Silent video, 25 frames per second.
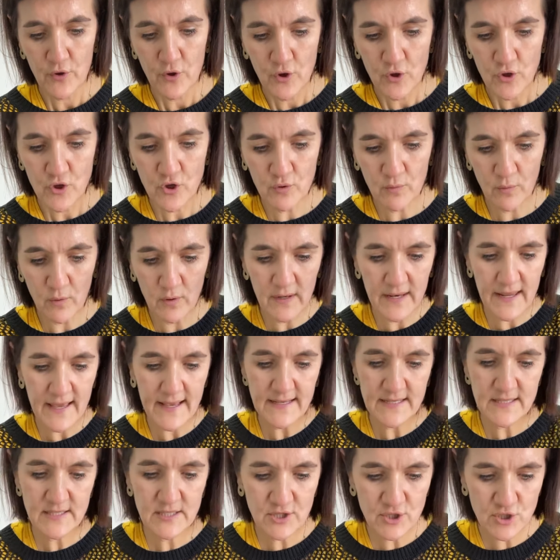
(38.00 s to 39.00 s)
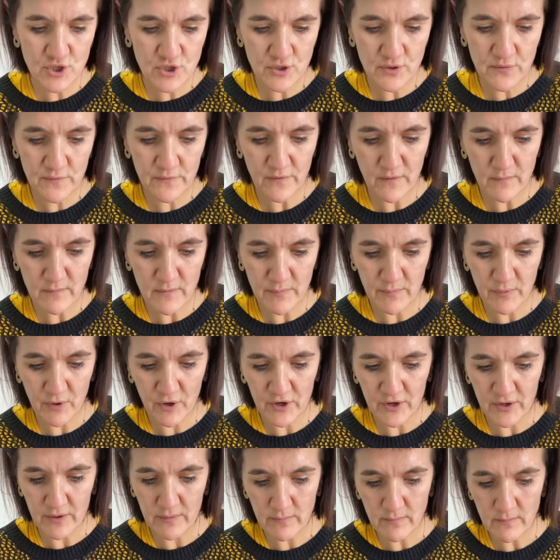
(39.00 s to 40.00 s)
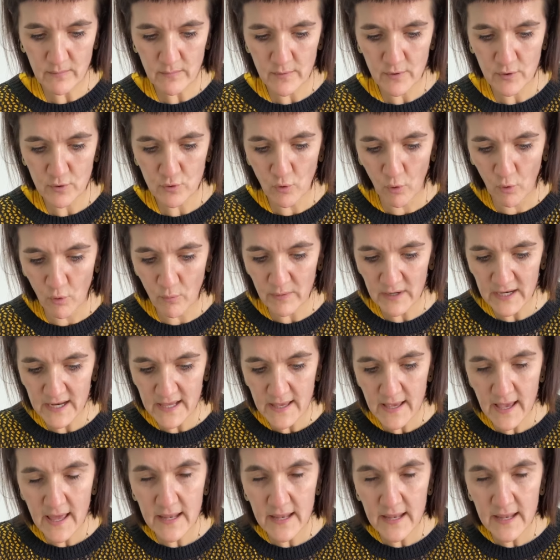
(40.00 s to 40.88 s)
you will lace the shoe from the bottom normally.